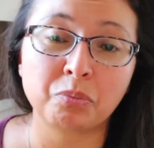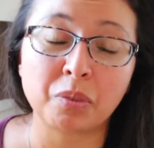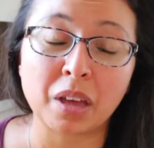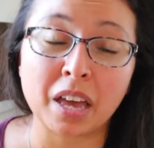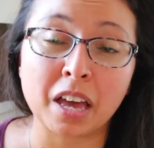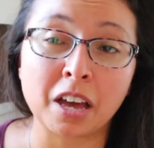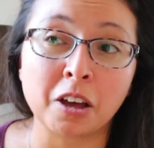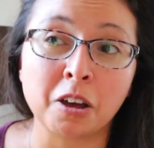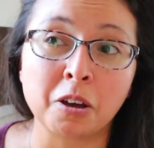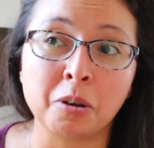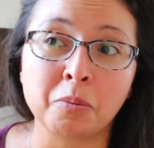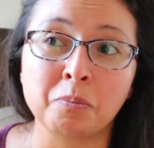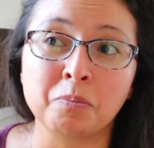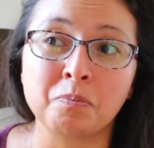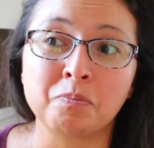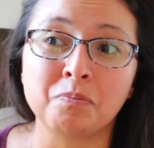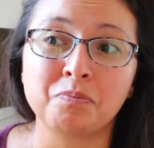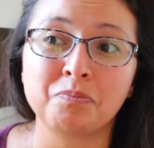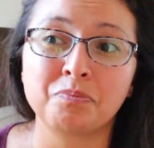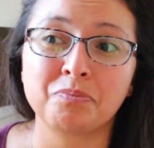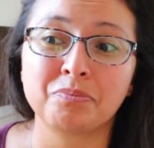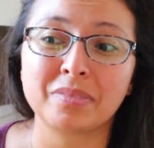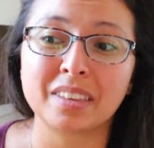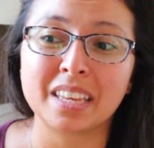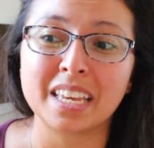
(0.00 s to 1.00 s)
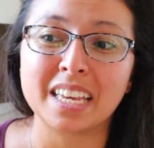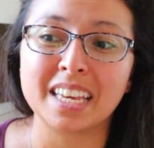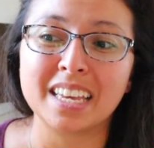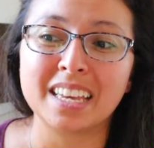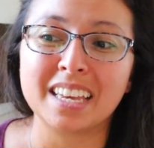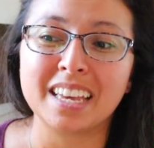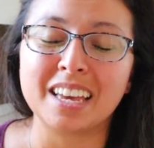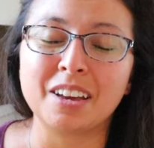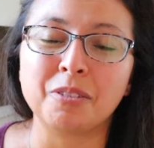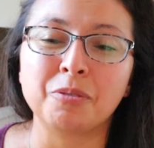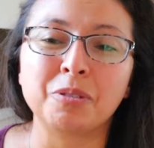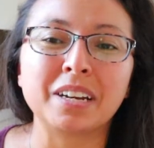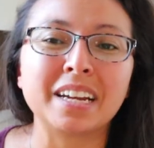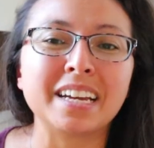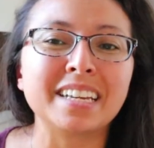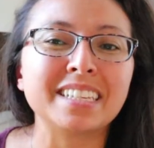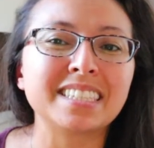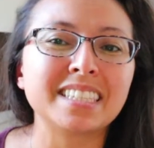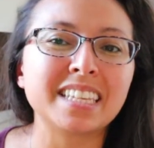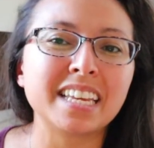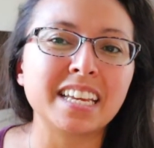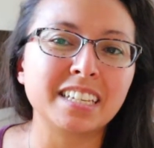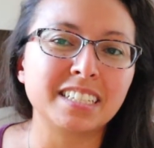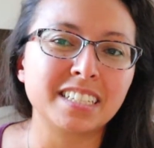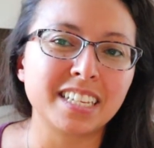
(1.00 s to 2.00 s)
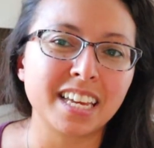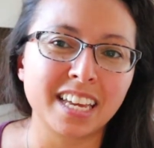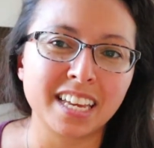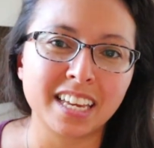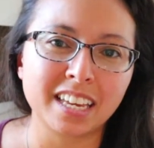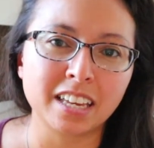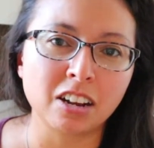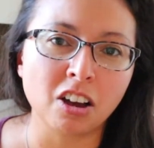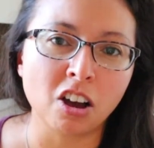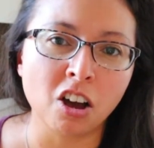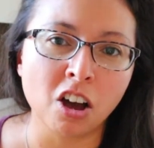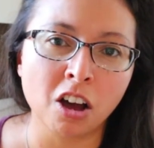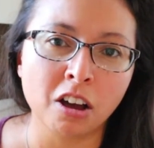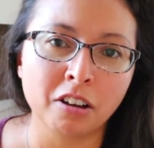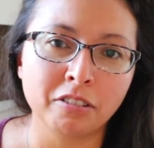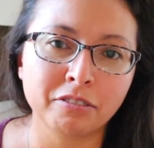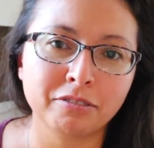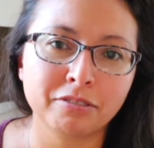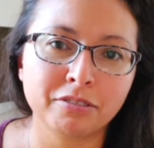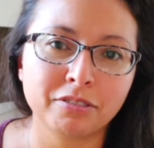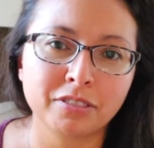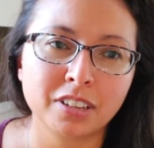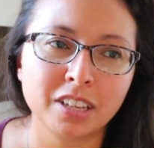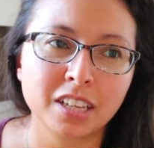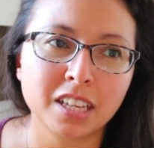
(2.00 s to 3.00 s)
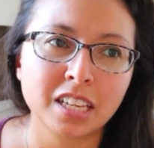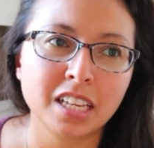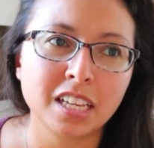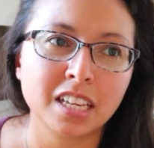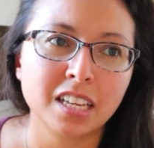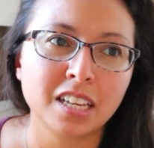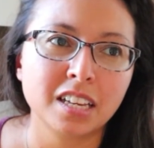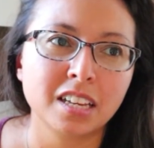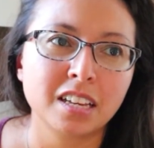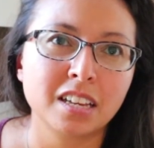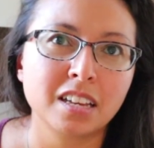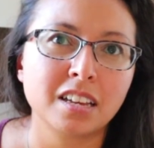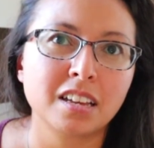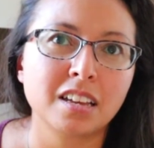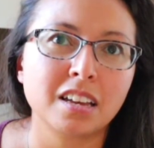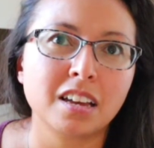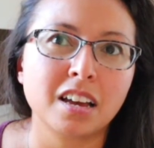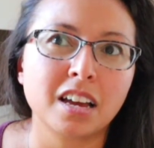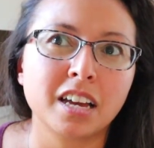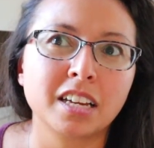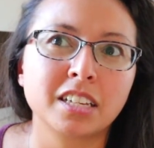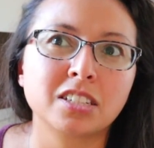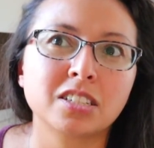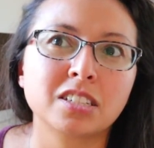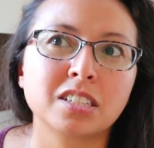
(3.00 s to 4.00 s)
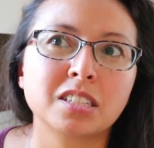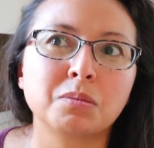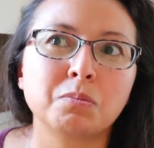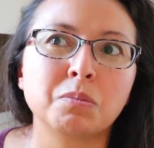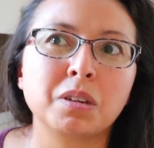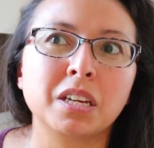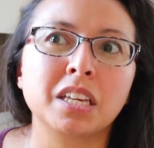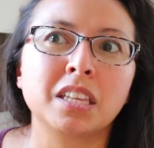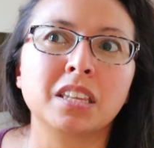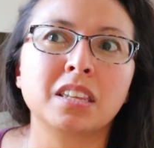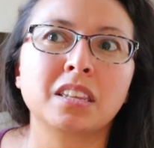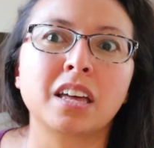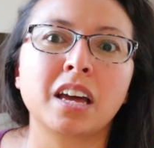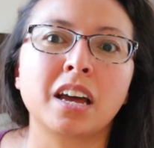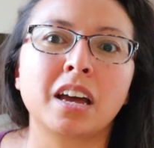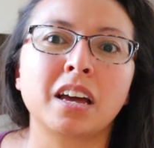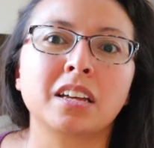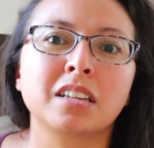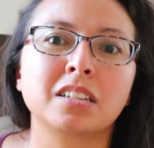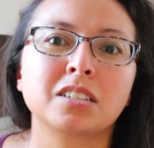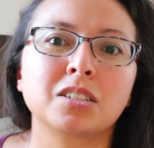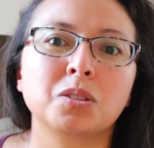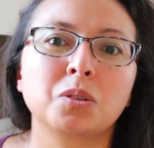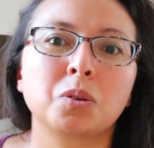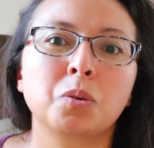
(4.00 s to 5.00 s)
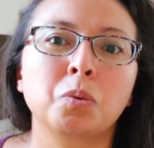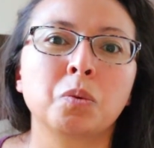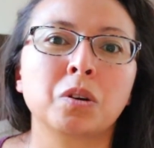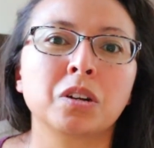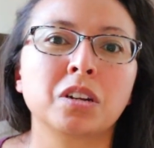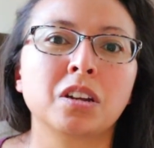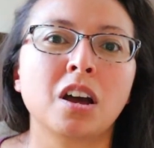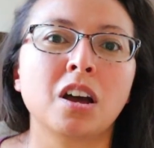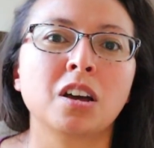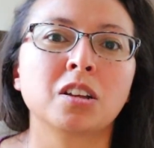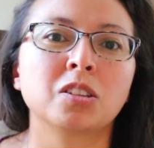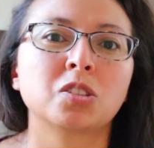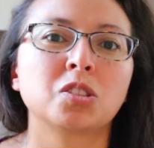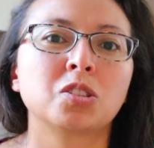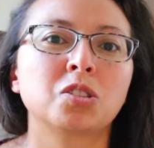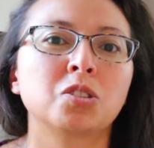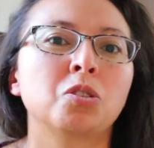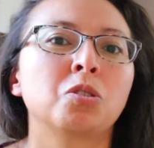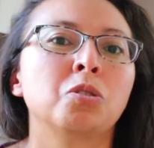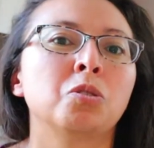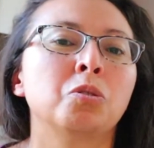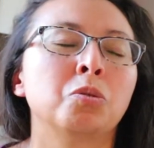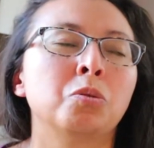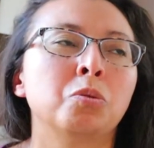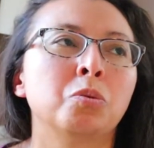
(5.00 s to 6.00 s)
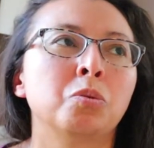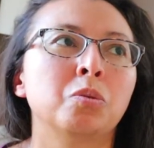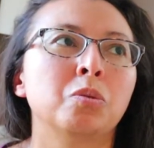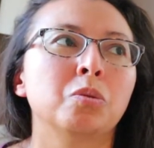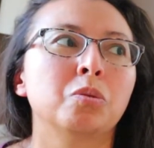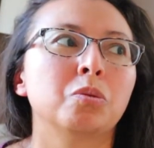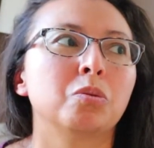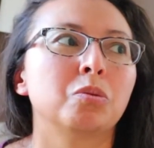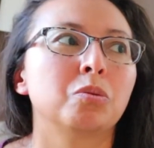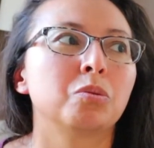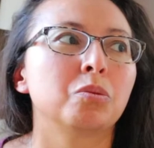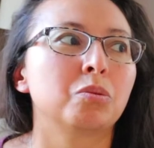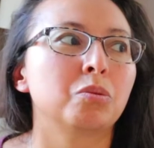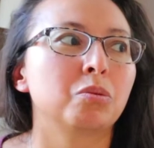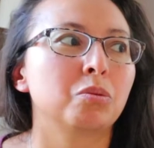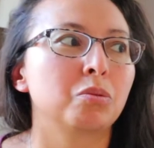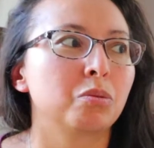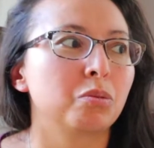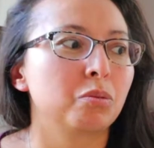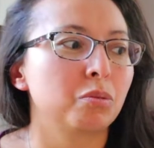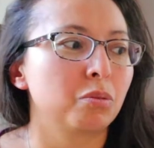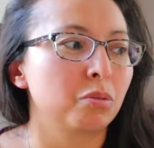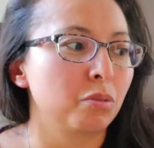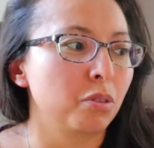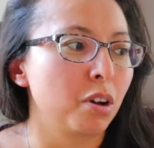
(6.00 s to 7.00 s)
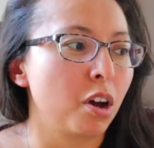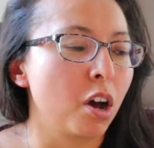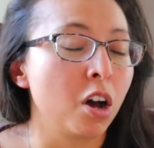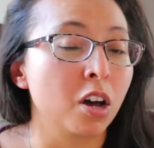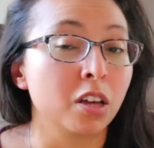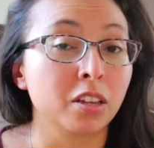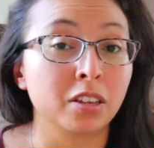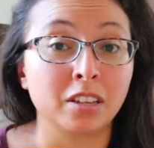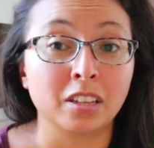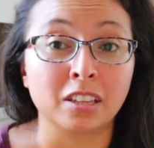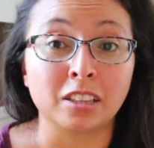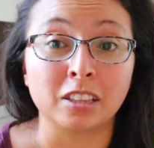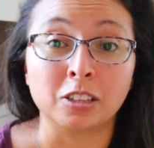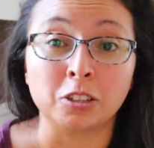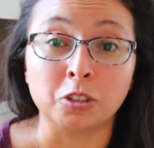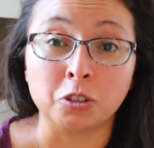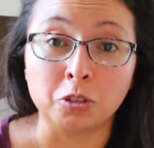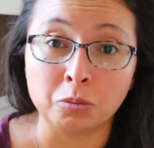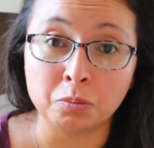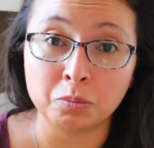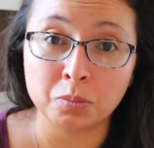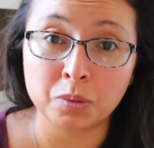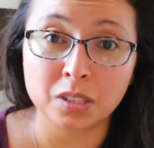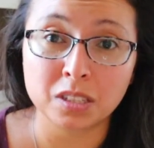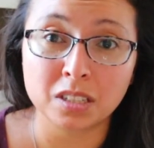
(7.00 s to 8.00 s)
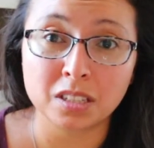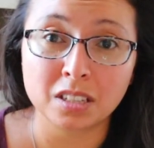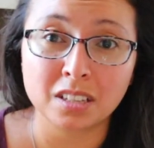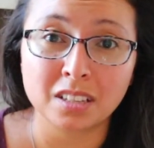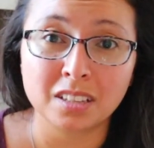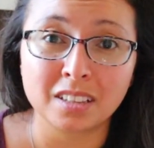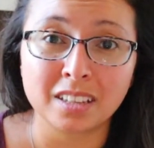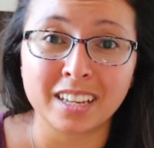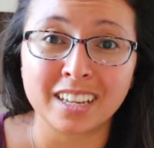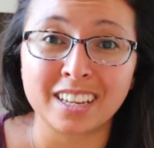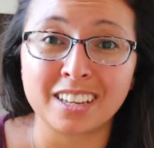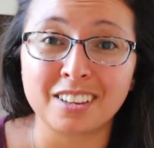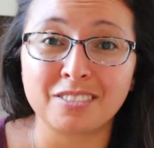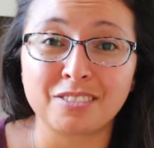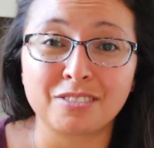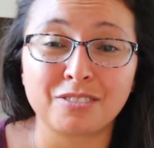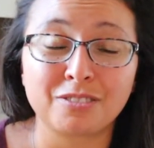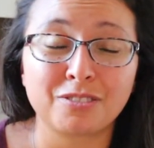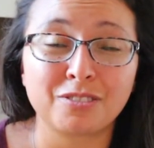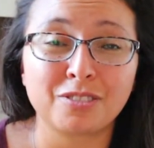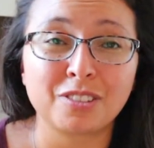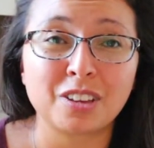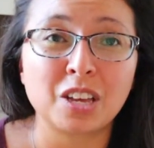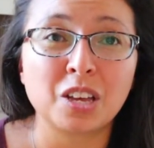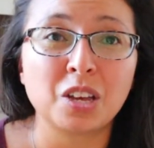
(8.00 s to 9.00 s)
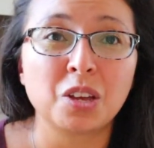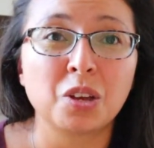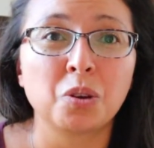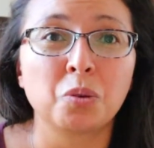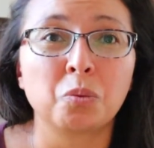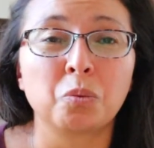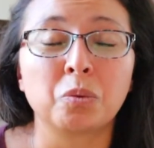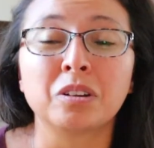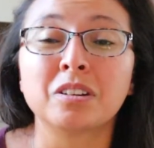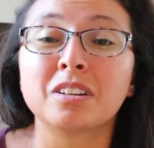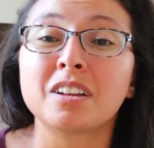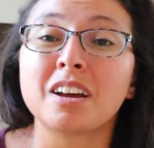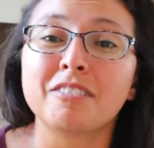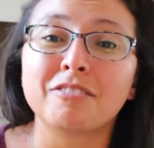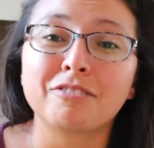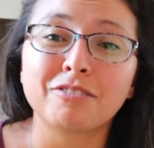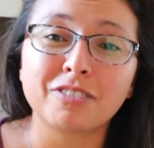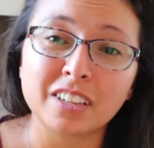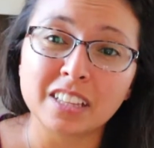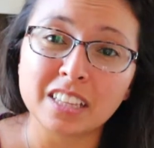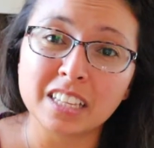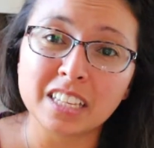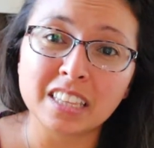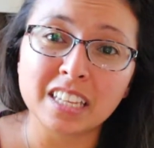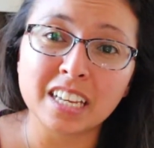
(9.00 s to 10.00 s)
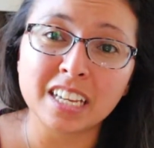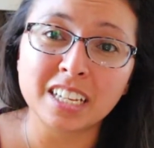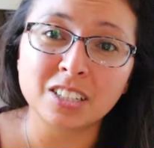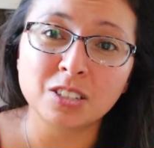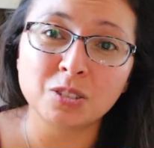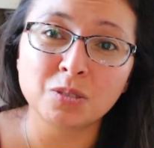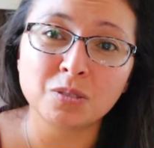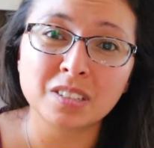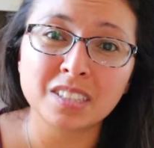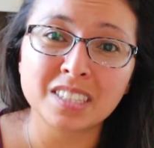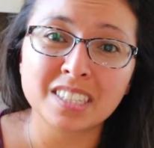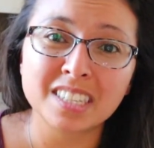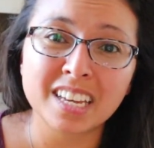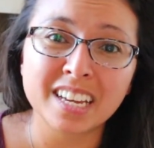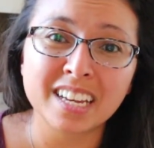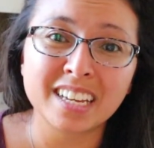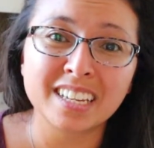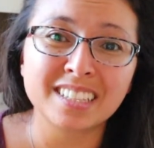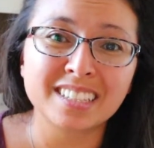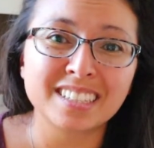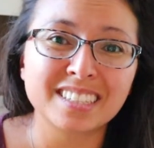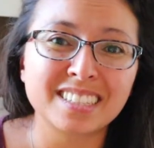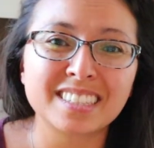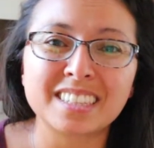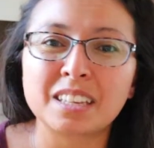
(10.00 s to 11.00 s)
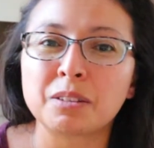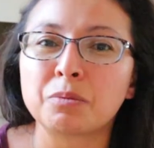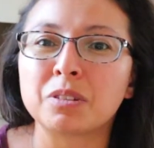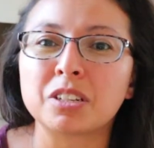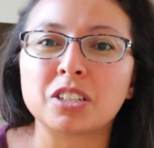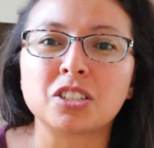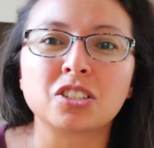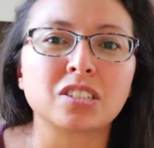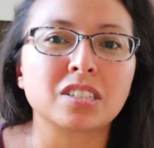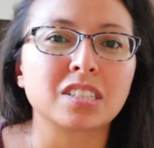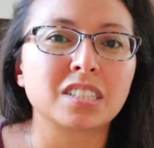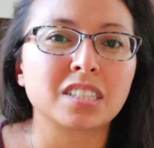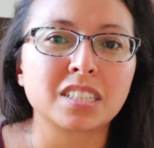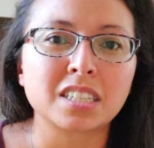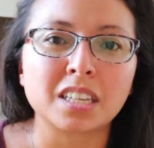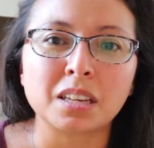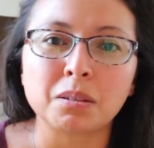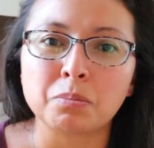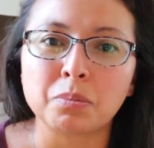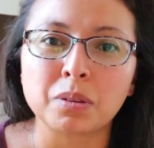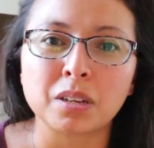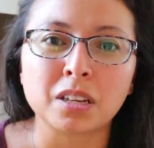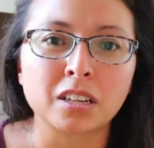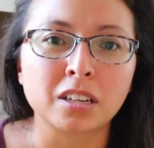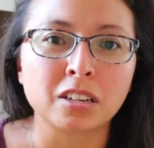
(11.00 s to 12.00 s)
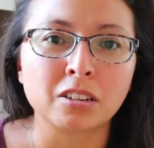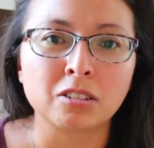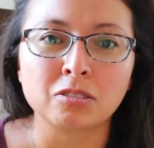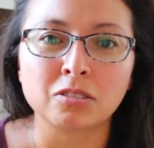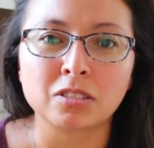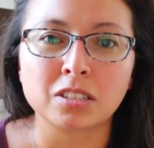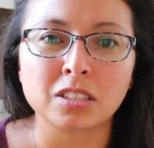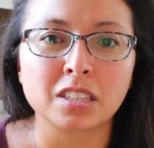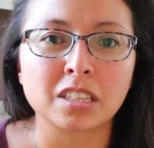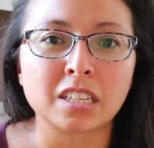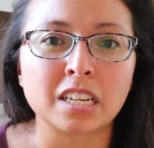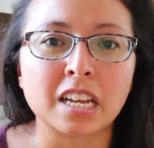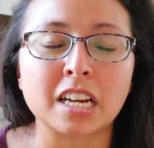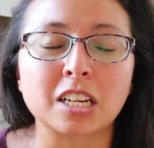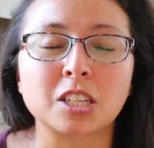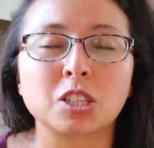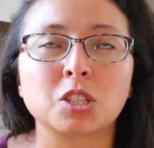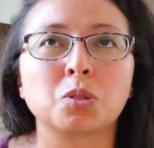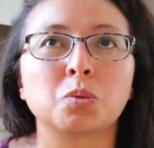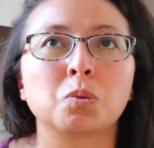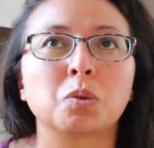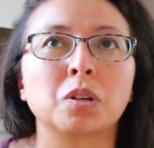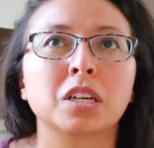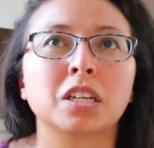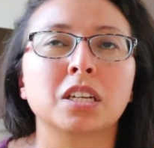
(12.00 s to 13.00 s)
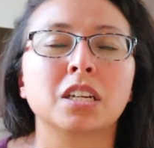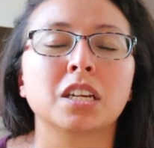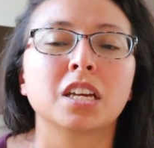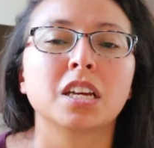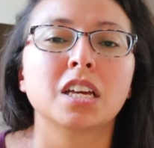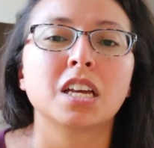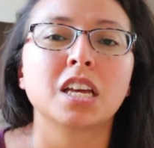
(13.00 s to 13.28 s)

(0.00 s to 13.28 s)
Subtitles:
And when I say take it off, I just mean that we're not so on the loops. Like if we're not feeling like doing science, then we just skip it and go to the next one.